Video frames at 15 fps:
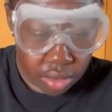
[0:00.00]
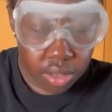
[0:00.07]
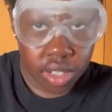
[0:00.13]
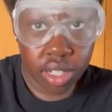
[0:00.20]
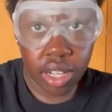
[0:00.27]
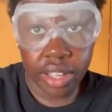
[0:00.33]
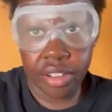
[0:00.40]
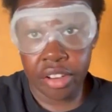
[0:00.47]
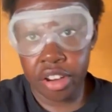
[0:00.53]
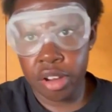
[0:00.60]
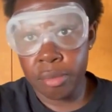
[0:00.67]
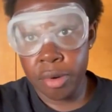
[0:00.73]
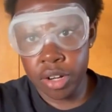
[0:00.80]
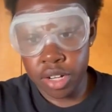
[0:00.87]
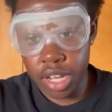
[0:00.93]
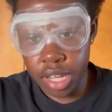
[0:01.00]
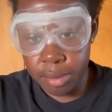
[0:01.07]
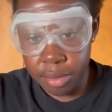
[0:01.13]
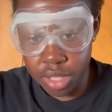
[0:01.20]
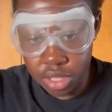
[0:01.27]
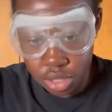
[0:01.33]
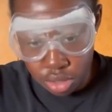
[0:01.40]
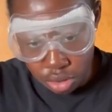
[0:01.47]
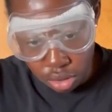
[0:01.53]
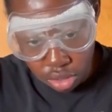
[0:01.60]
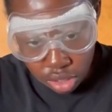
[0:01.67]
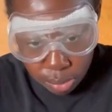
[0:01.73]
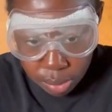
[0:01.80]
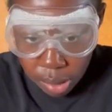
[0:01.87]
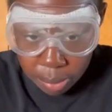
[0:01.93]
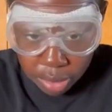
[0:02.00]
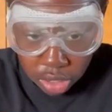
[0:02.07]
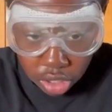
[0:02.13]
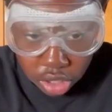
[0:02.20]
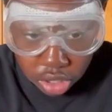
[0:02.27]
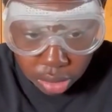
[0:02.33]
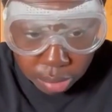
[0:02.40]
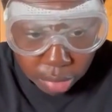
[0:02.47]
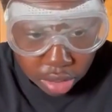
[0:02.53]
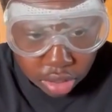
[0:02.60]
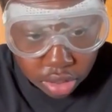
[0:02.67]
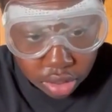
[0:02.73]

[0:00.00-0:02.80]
look like Herkimer diamonds, or they're probably Herkimer.